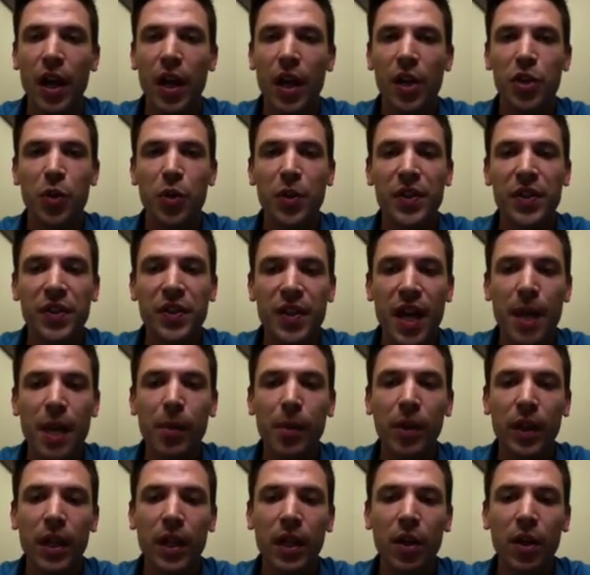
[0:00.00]
So a
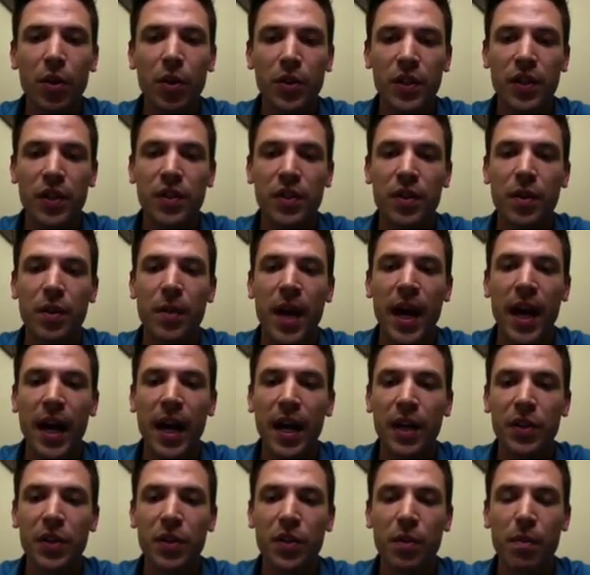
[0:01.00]
stable ecosystem
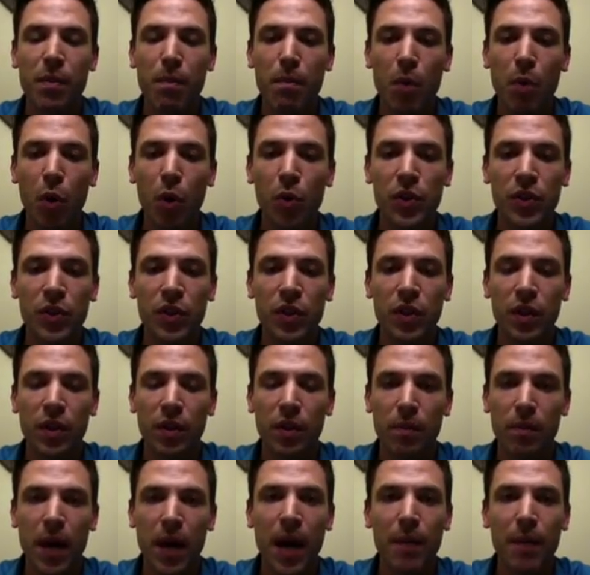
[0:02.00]
has most
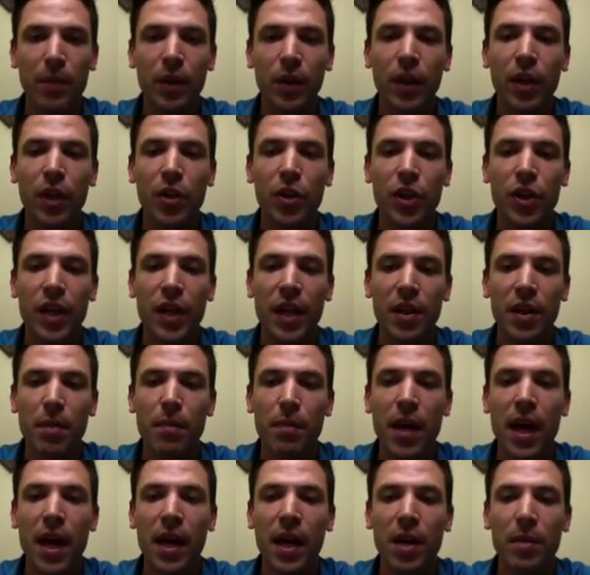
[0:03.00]
population at the
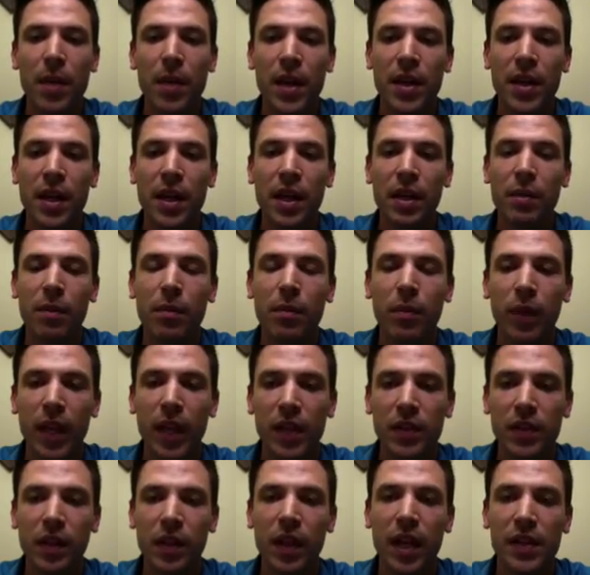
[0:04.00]
bottom, and then it
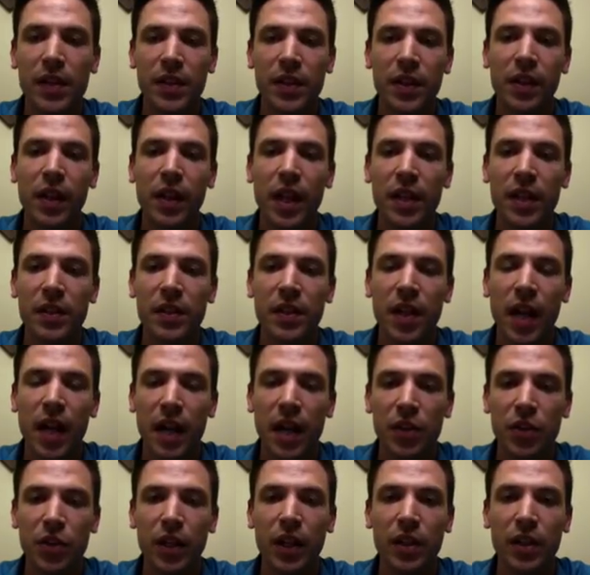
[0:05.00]
gets less and less
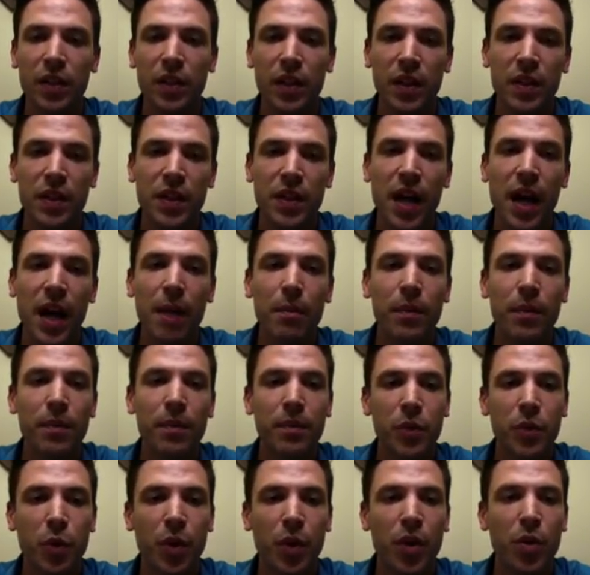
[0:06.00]
as you get to the top.
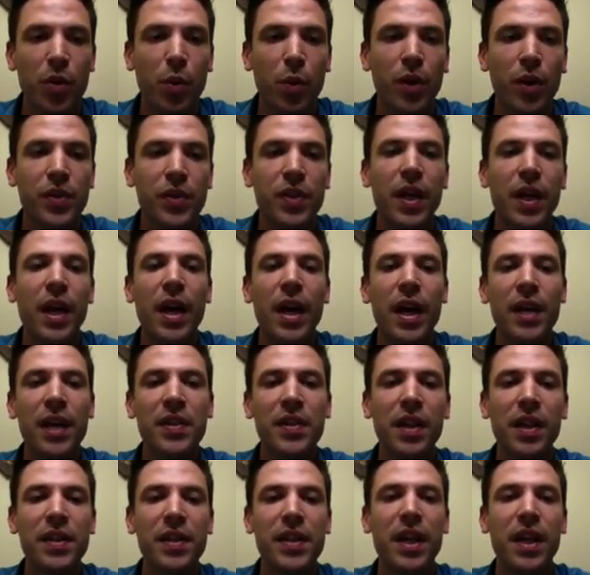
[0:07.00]
So in other words, it's
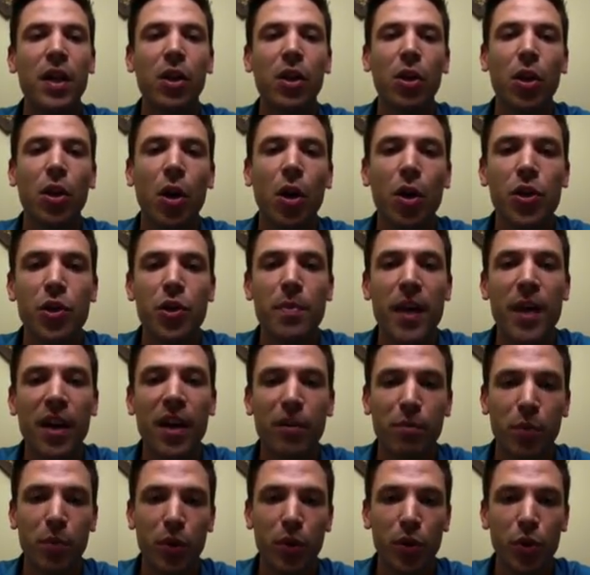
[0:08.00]
going to take a large amount
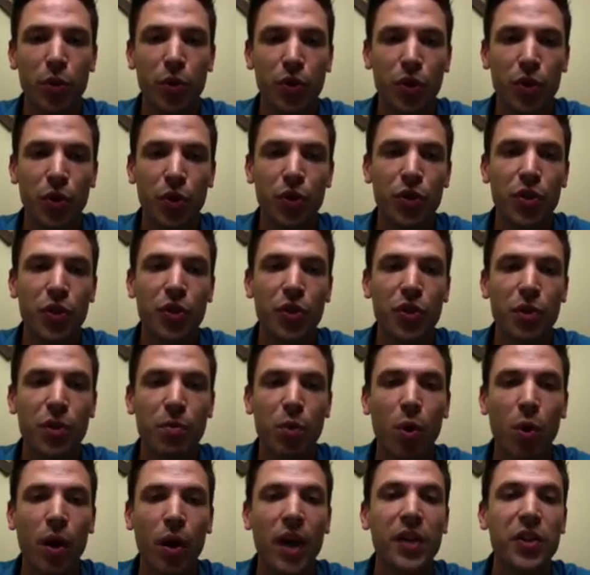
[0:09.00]
of producers to
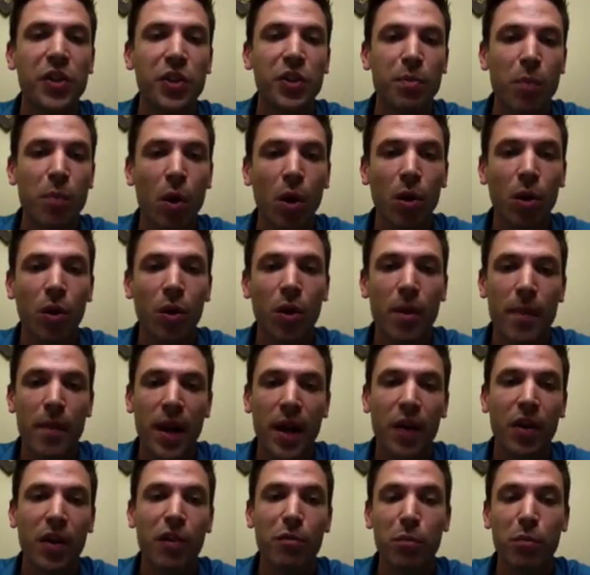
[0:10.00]
support a smaller
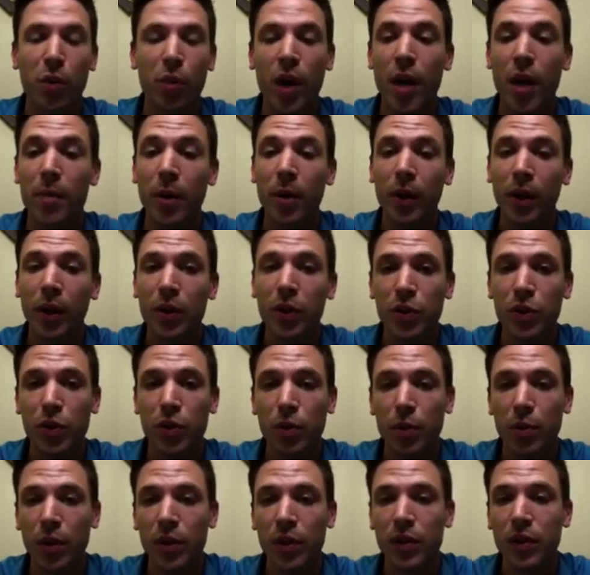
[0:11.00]
amount of primary
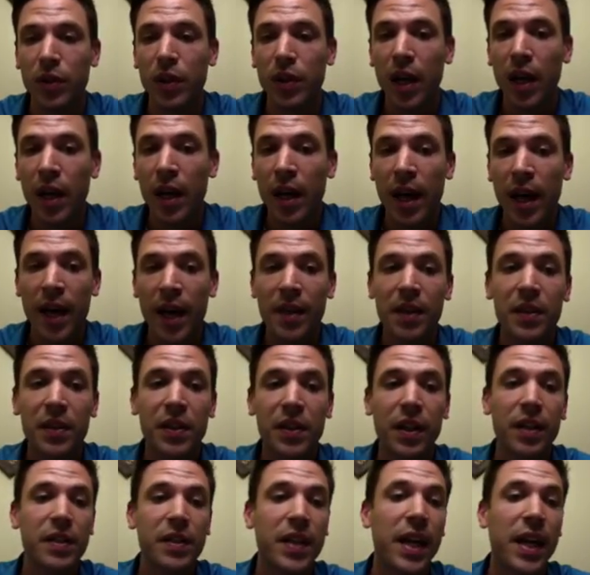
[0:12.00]
consumers. And then it's
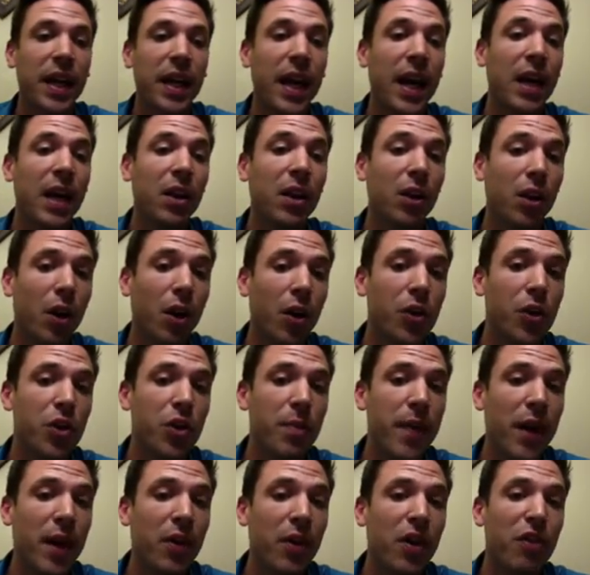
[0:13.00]
going to take a large
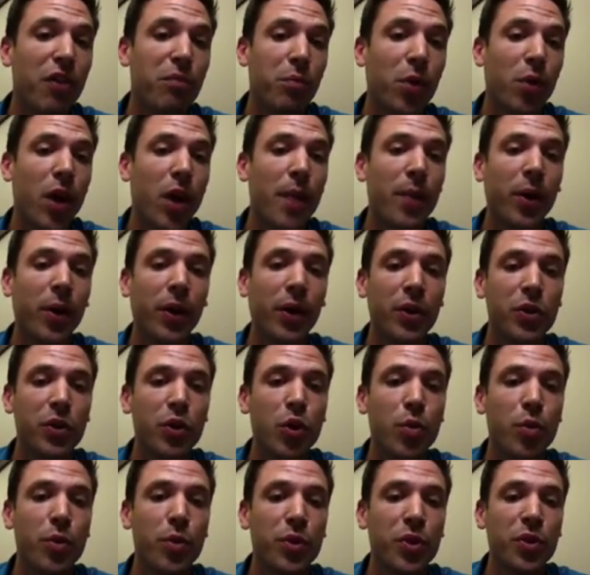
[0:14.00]
amount of primary
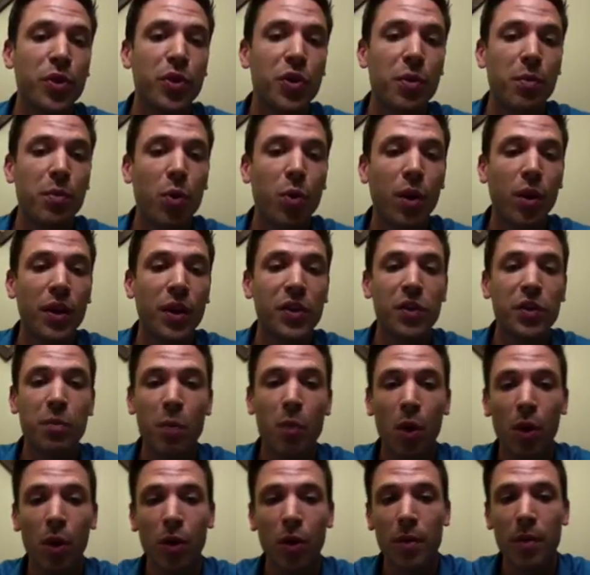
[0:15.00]
consumers to support a
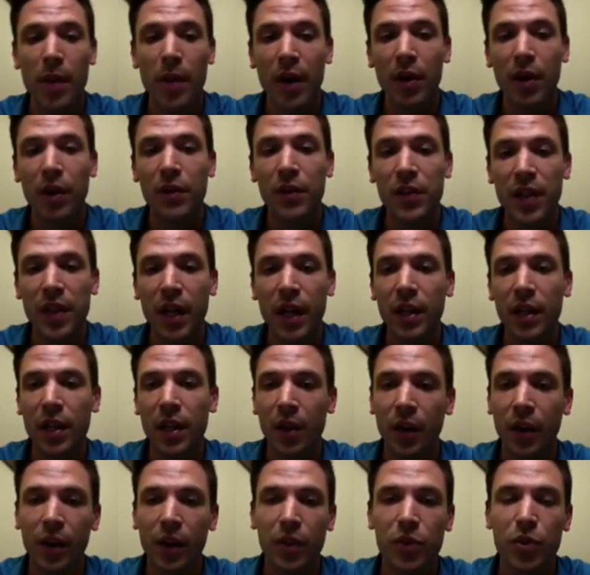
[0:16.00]
smaller amount of
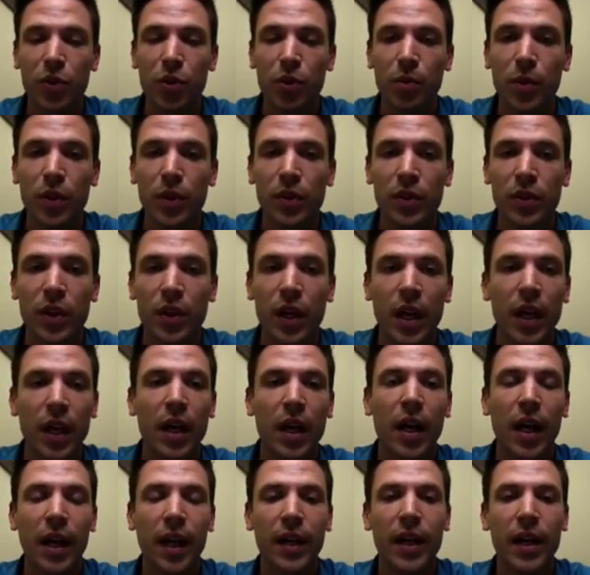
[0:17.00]
secondary consumers.
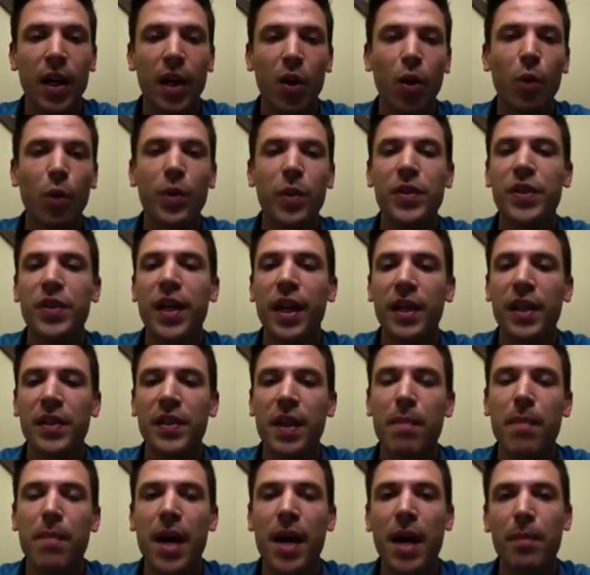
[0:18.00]
Again, all we're saying is
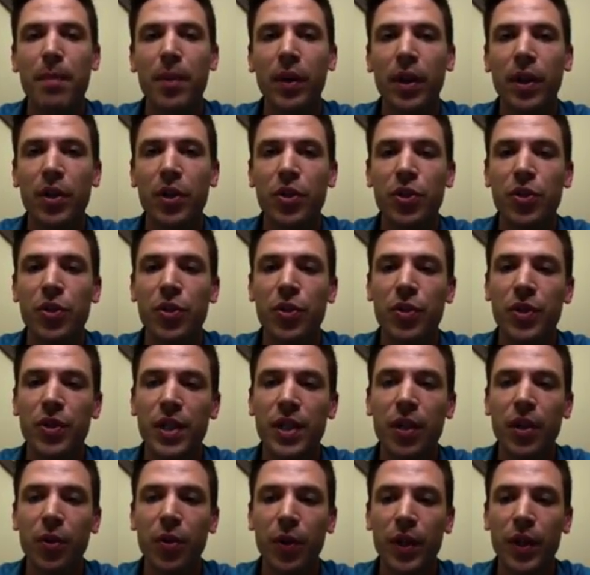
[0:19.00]
that populations are
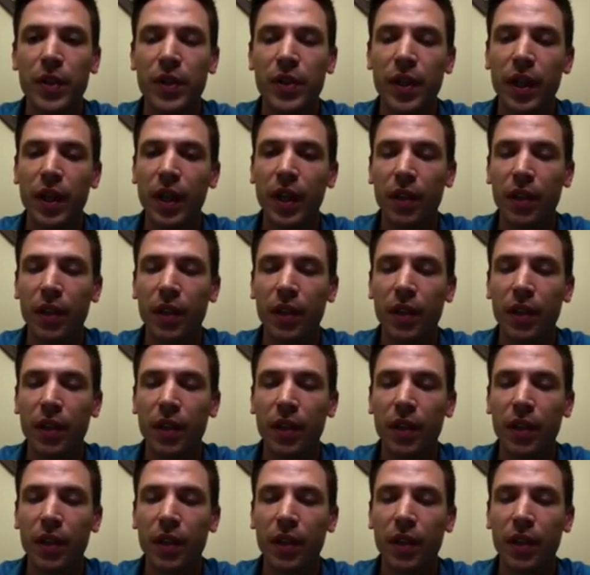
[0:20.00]
decreasing.